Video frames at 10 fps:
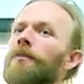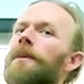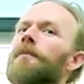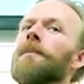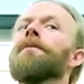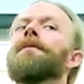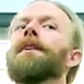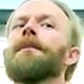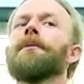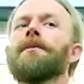but they're being
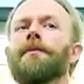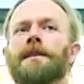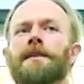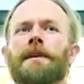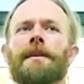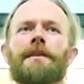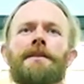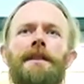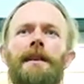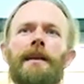flying away from us
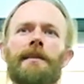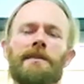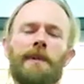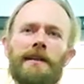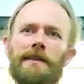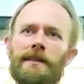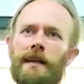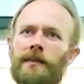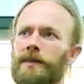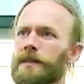because the space
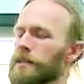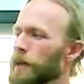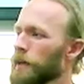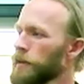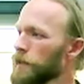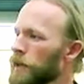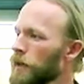itself is expanding.